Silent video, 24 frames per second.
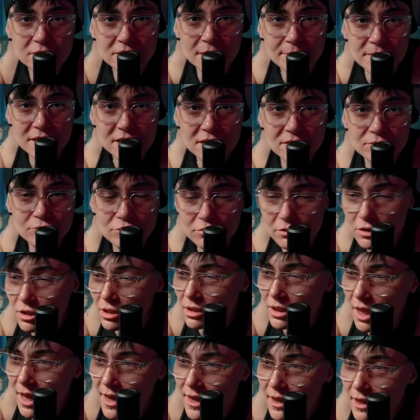some of these will
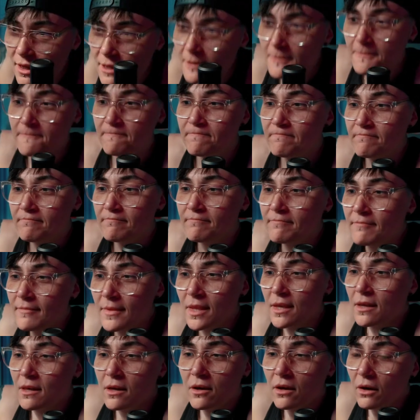look like
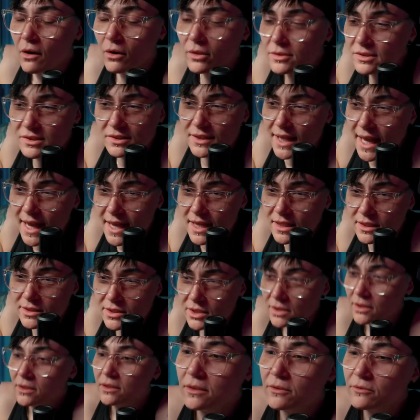on
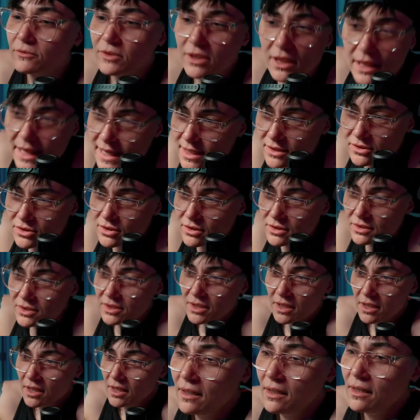stage with
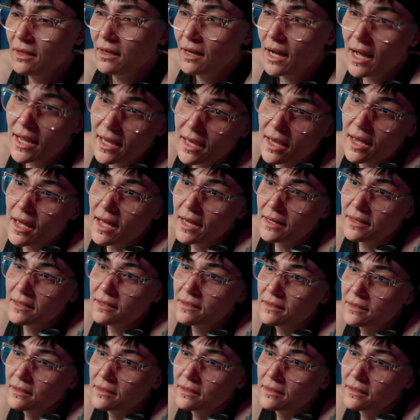lasers? I can.